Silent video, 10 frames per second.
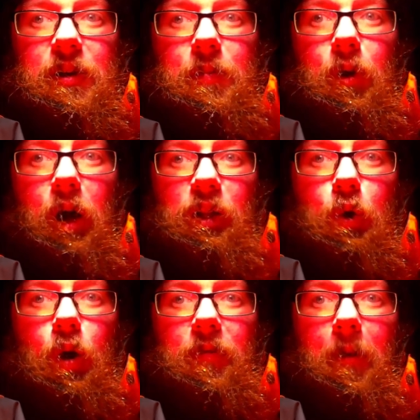But I'll
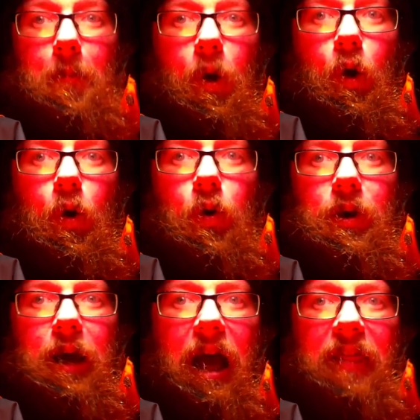go over it more
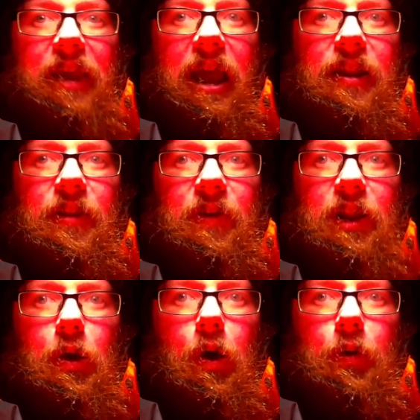at the end of the
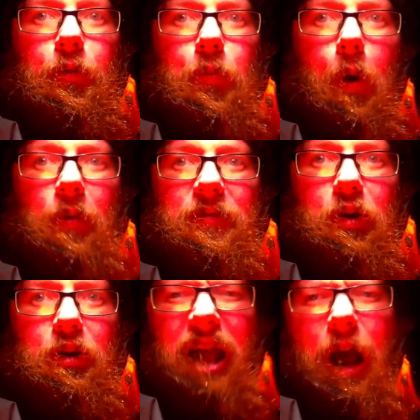video on what we've
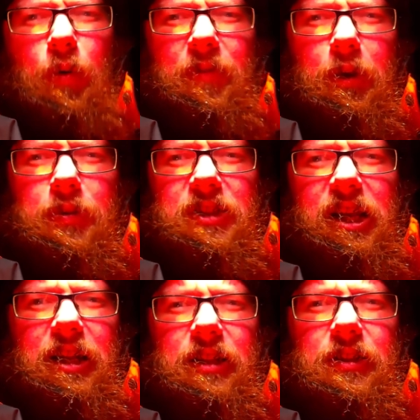done, how we've used
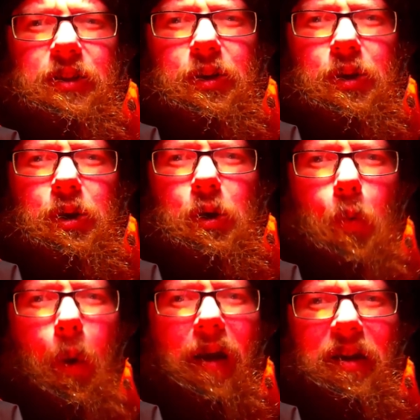it, and
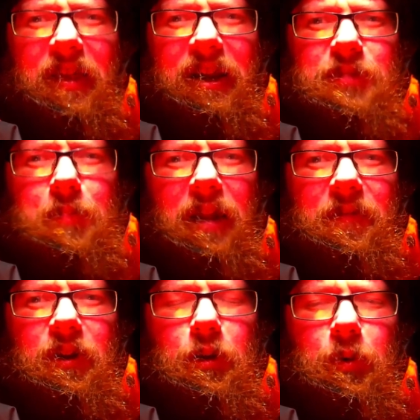where I think it's
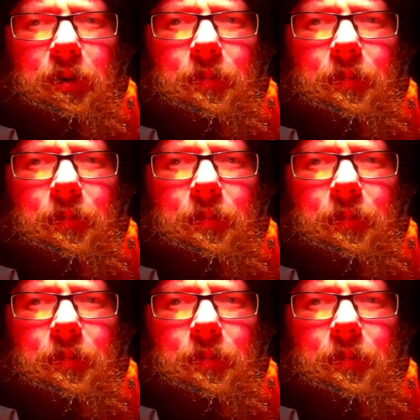benefited.